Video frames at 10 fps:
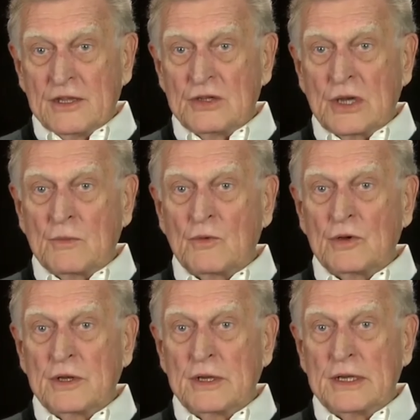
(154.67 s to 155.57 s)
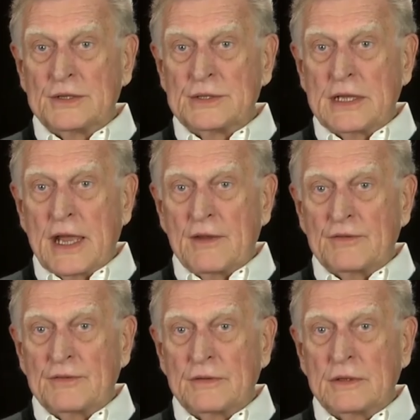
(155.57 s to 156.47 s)
John Wooden and his
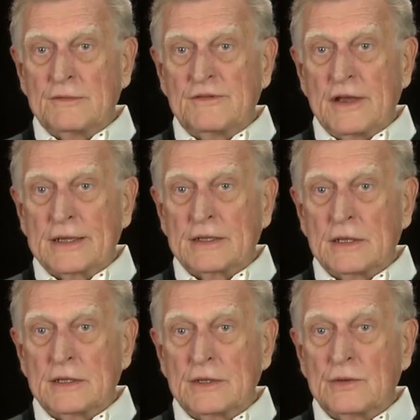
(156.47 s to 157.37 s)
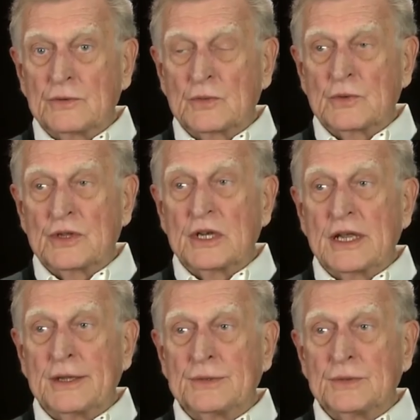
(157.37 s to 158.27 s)
staff. In fact, those were the
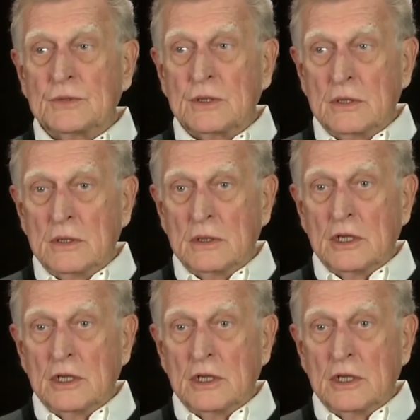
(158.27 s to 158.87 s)
days when